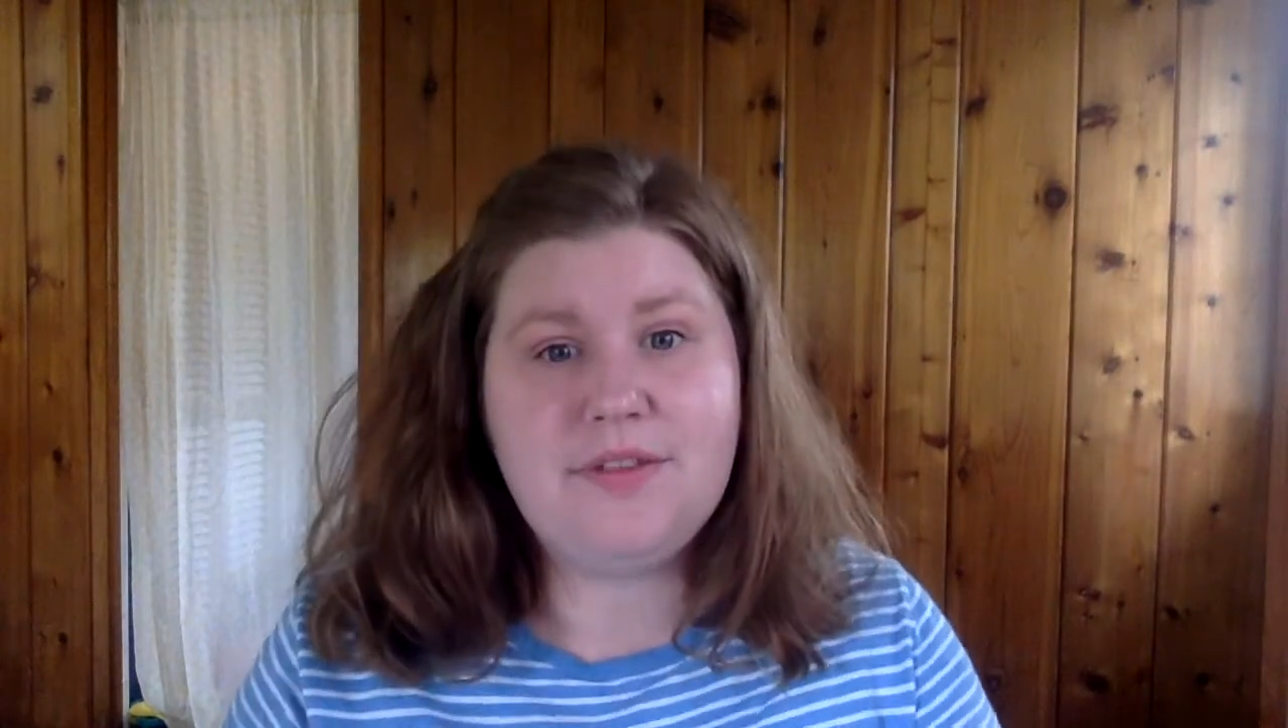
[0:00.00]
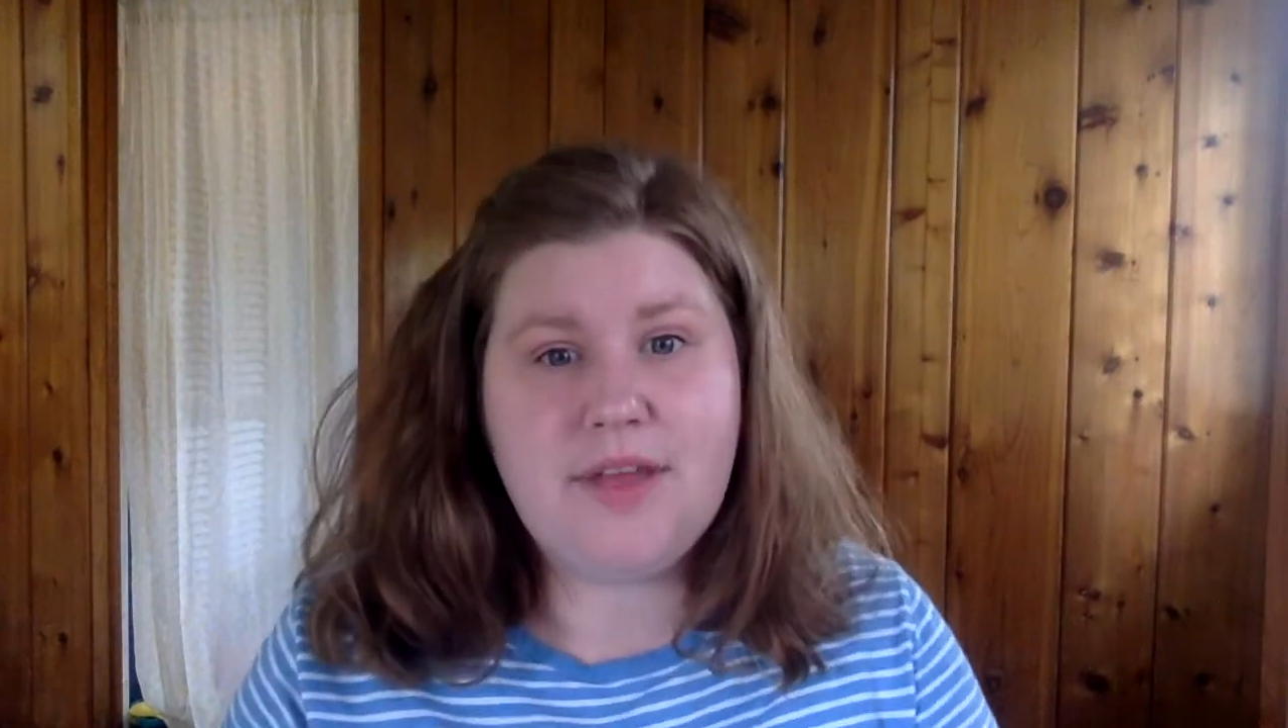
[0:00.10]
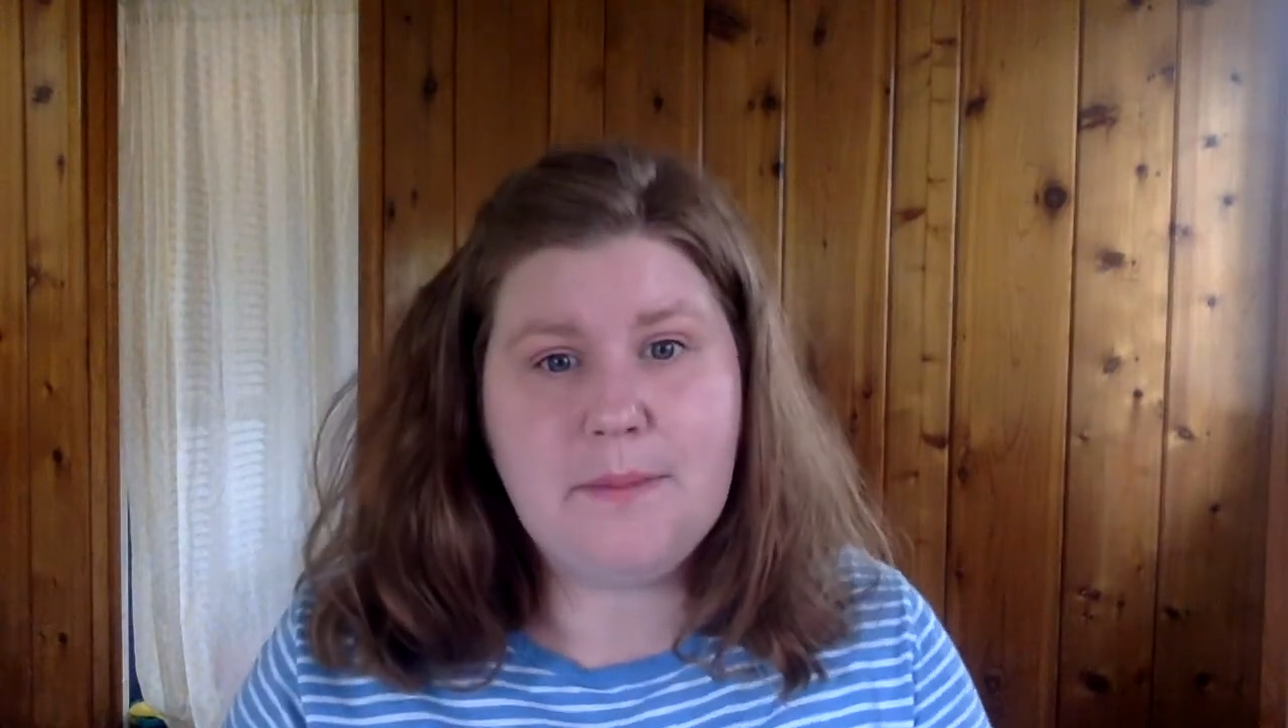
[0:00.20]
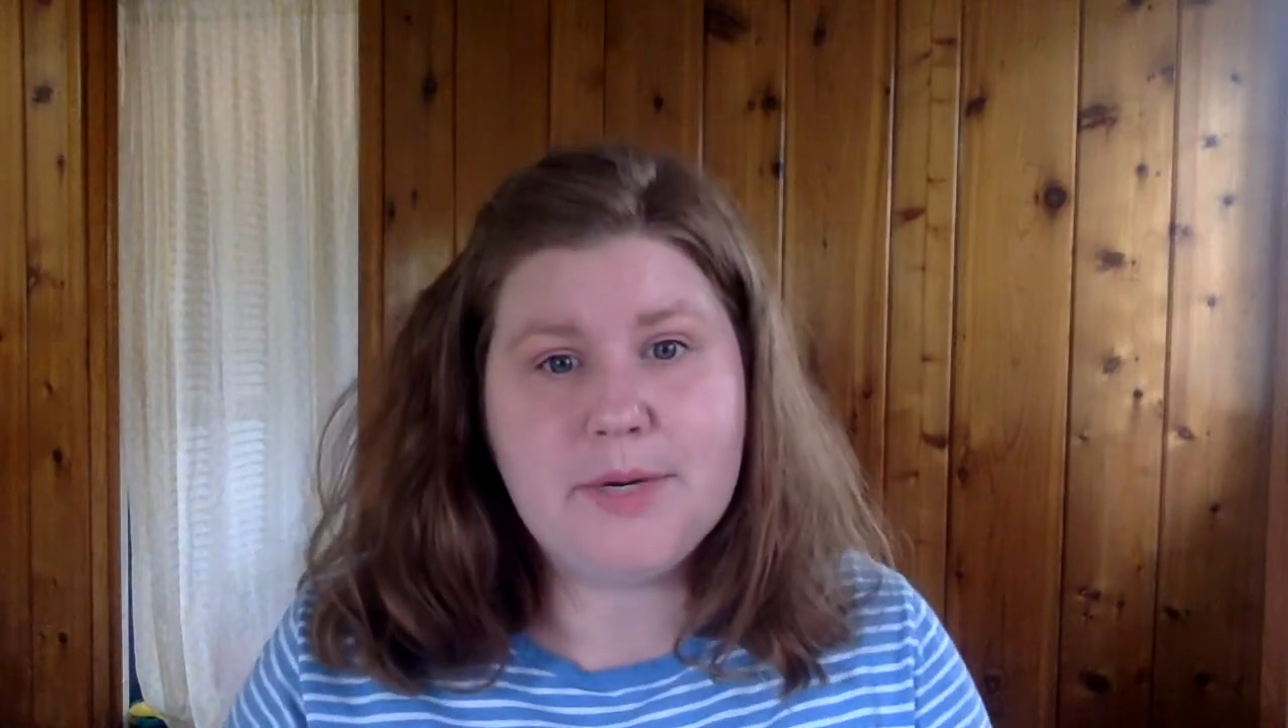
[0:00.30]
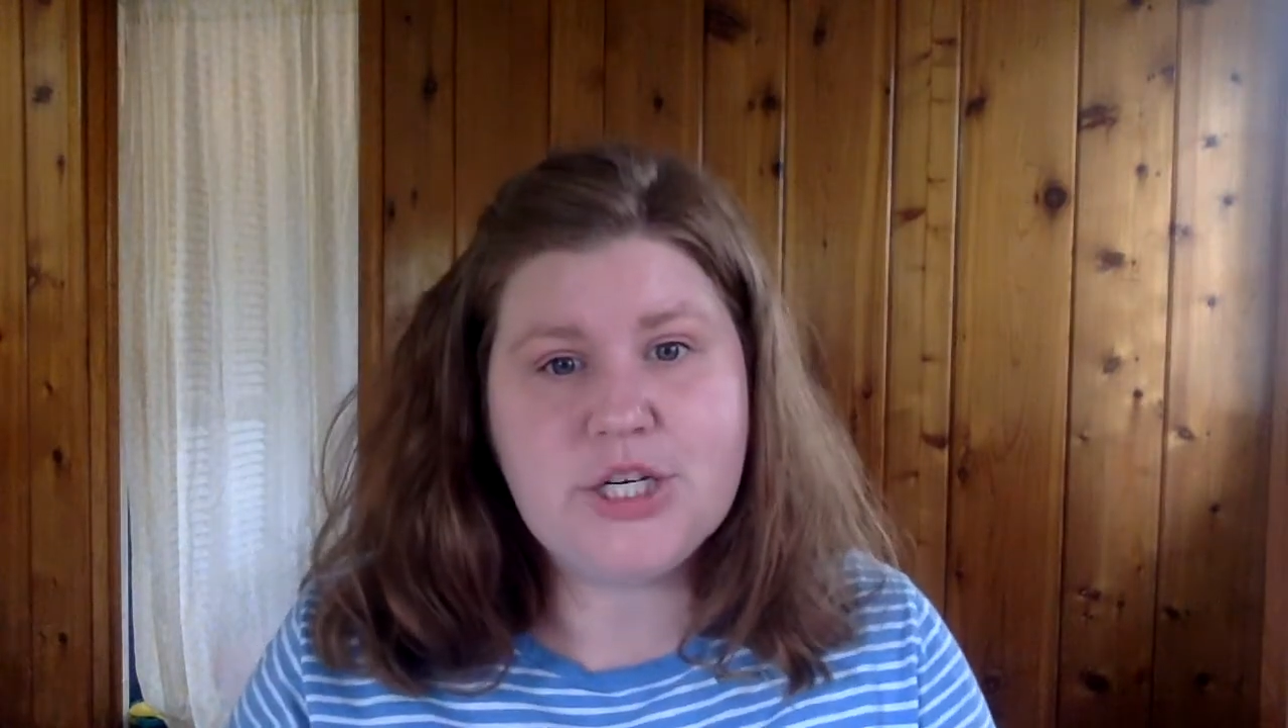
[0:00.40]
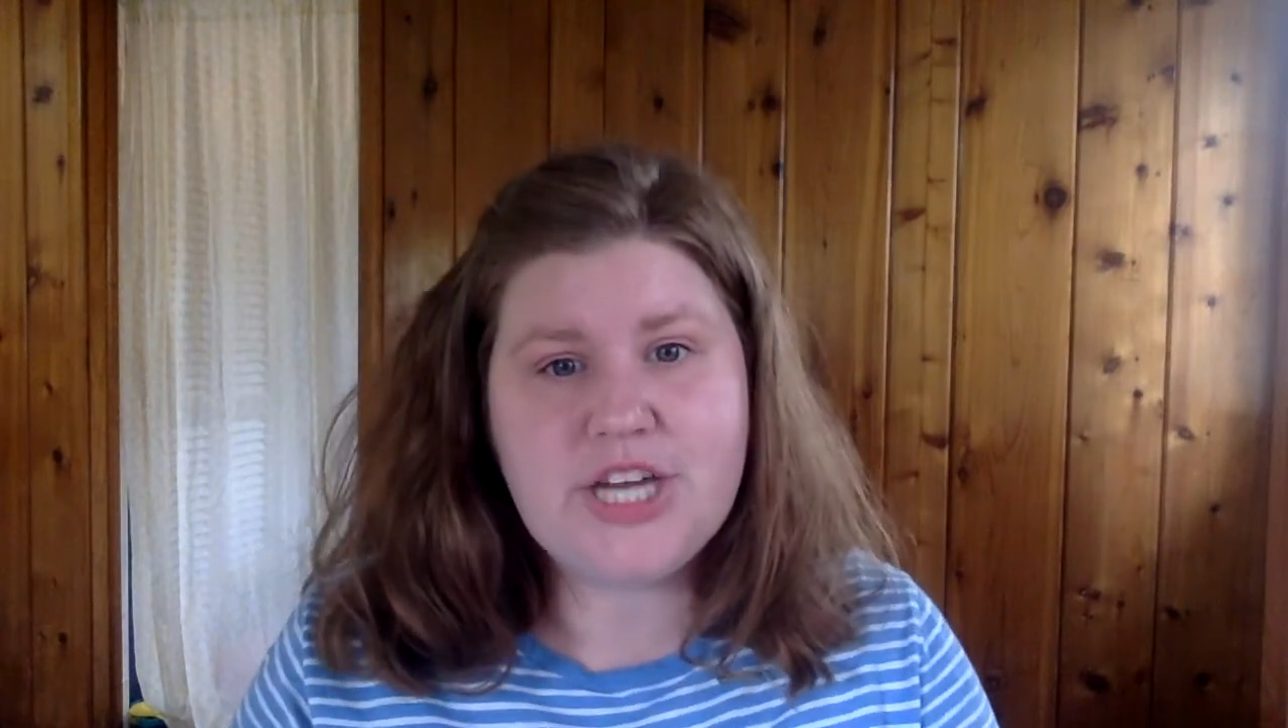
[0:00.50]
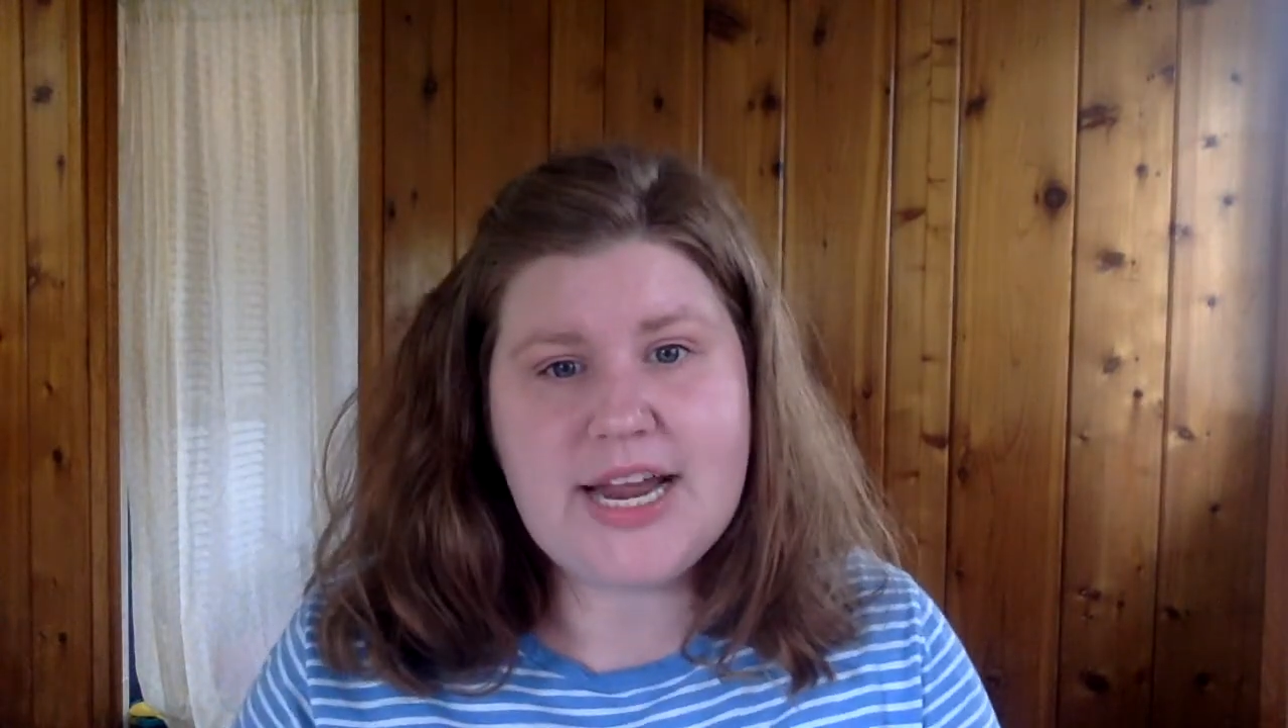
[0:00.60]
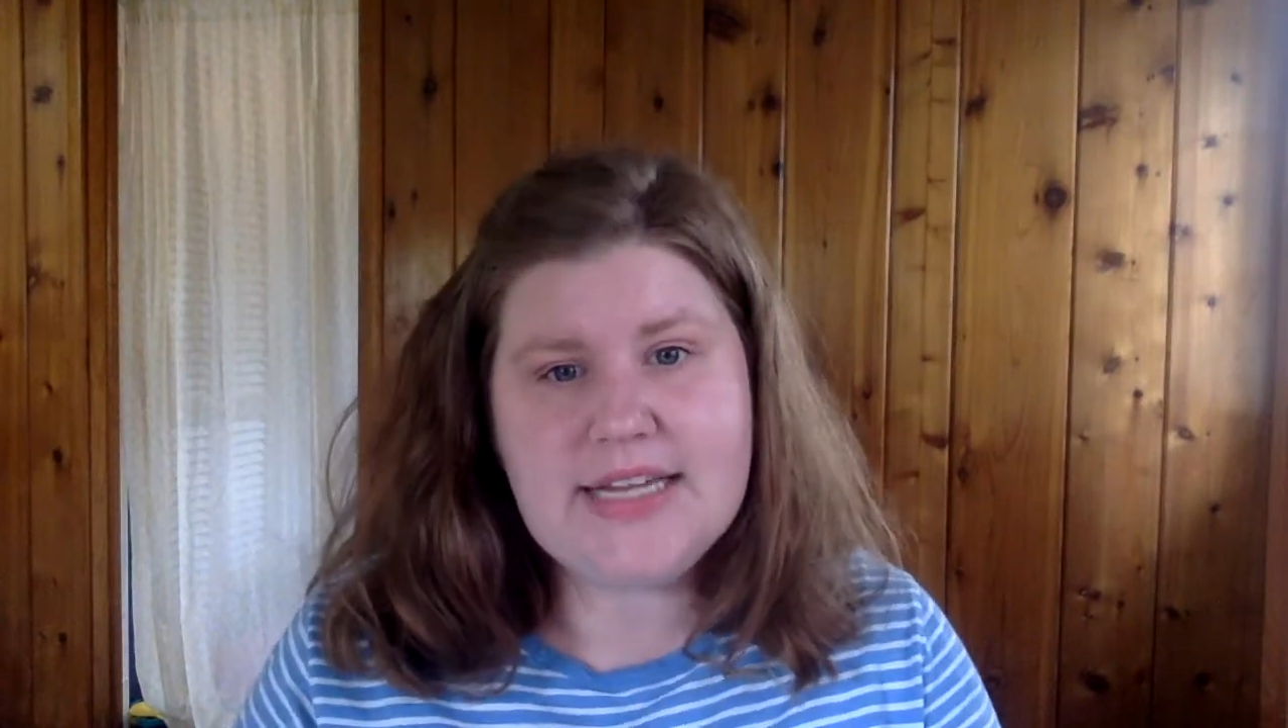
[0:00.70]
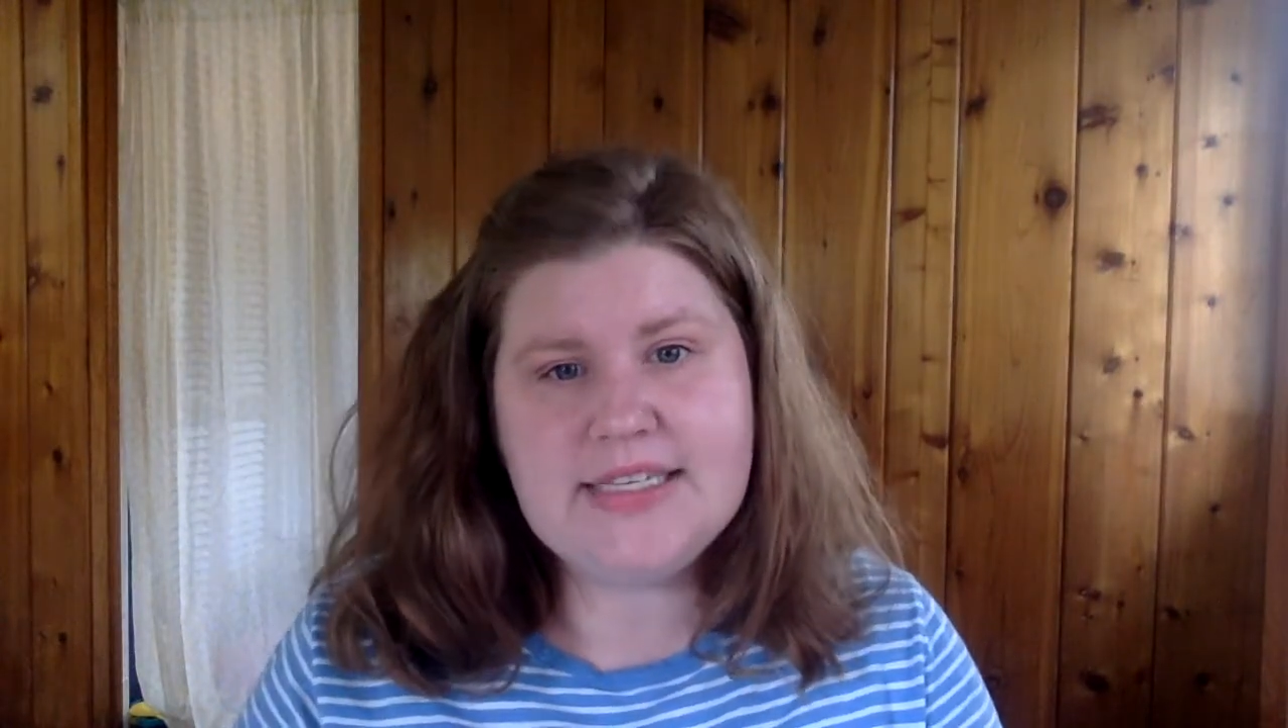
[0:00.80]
Lumberjanes,